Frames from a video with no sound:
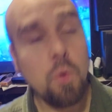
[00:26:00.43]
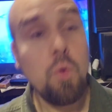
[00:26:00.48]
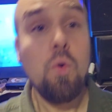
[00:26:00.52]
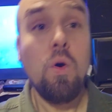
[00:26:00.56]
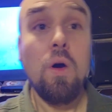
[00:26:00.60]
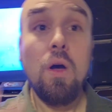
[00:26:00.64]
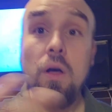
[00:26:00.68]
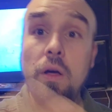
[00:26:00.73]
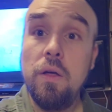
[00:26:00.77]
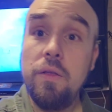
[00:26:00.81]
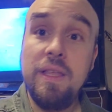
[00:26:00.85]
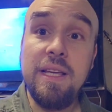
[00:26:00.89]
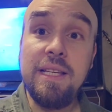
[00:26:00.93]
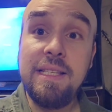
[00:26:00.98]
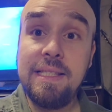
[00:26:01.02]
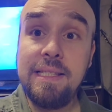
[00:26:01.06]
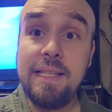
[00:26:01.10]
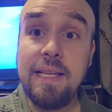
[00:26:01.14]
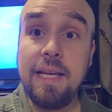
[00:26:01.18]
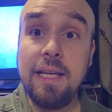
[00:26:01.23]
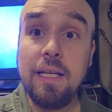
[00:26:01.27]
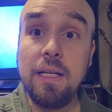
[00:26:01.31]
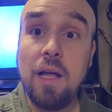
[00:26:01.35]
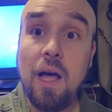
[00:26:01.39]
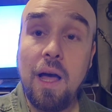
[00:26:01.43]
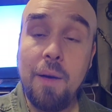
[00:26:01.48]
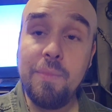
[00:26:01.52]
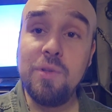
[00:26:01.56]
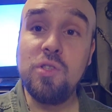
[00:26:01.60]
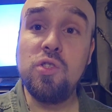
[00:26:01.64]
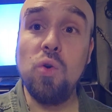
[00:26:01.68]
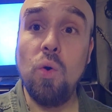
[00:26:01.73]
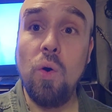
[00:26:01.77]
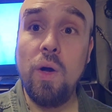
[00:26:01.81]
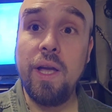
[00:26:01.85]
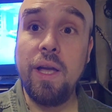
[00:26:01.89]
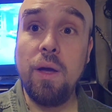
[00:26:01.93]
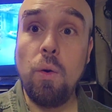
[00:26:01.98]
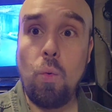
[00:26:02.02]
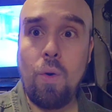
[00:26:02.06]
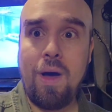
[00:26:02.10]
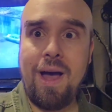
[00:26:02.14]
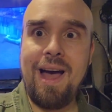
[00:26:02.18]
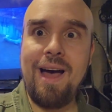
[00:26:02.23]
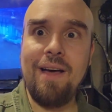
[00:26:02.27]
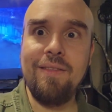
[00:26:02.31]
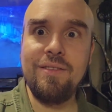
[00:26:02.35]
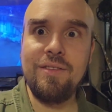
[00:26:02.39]
Boo, this scene, I'm enjoying it.
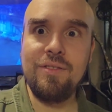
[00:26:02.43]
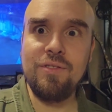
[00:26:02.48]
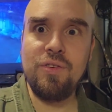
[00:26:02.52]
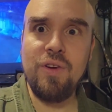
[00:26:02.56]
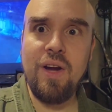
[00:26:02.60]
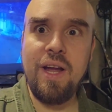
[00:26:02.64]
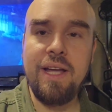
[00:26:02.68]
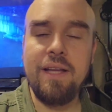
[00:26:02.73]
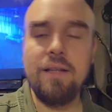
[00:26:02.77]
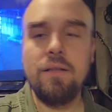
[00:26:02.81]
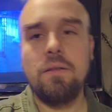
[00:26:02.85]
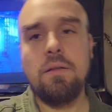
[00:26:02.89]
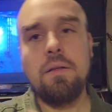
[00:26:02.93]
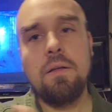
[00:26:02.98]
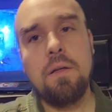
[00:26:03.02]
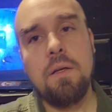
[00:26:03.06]
Wow, this is great.